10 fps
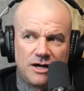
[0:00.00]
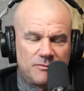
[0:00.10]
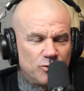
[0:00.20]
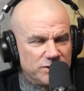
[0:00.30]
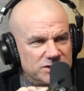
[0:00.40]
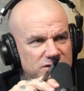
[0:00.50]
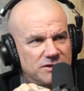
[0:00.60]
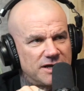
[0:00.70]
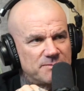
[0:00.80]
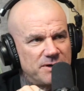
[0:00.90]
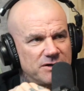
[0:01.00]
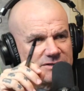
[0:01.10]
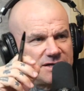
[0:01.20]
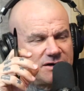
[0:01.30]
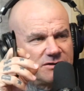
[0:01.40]
Which did you like better, The
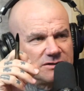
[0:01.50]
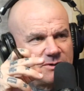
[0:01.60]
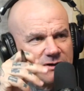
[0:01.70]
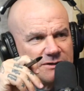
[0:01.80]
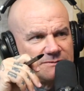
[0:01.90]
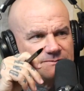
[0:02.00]
Town or The Departed?